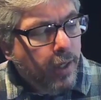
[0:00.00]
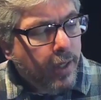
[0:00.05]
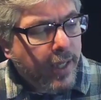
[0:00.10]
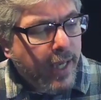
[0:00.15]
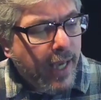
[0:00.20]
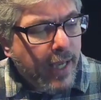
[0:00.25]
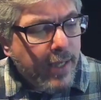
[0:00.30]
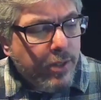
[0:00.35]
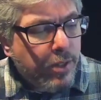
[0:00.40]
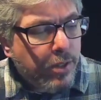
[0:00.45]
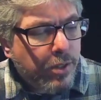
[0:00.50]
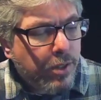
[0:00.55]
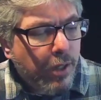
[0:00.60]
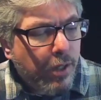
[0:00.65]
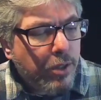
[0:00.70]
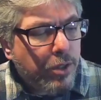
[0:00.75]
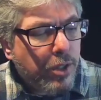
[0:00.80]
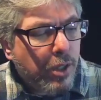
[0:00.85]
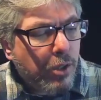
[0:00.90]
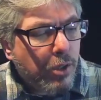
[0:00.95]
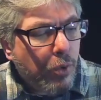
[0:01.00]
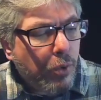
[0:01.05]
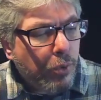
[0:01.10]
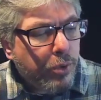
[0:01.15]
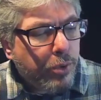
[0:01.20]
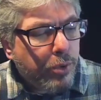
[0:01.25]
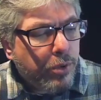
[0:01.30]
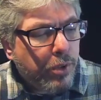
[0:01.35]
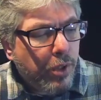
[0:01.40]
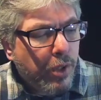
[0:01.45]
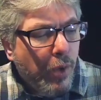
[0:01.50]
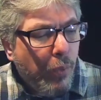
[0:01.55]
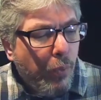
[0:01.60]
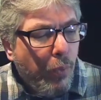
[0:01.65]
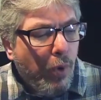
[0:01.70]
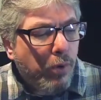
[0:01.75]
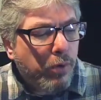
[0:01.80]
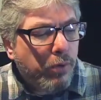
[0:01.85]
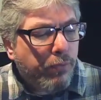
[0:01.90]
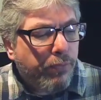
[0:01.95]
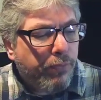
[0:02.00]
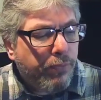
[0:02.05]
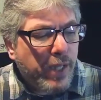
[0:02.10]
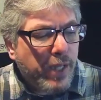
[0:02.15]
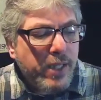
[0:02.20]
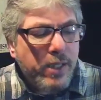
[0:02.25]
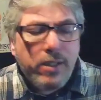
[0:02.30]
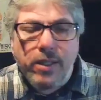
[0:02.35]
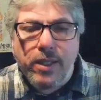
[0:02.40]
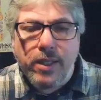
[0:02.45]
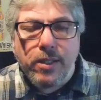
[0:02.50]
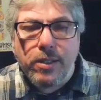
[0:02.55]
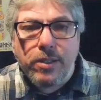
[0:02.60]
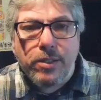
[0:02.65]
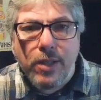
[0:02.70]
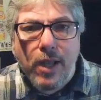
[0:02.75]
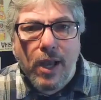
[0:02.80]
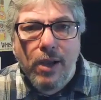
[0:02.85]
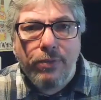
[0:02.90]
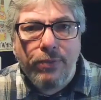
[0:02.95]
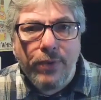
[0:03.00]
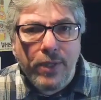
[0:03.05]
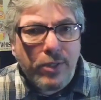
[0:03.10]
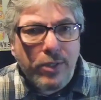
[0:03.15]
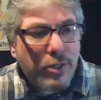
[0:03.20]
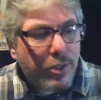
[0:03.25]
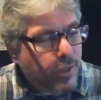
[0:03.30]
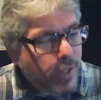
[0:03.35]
'Gainst such an host what flinty savage